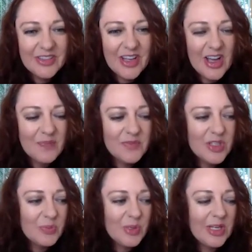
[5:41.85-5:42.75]

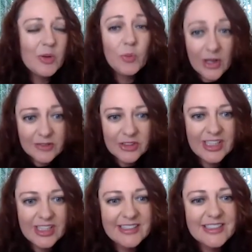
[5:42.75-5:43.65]
to be one of your
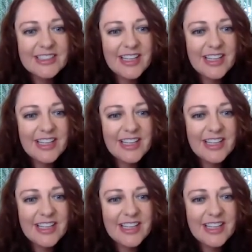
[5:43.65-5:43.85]
guests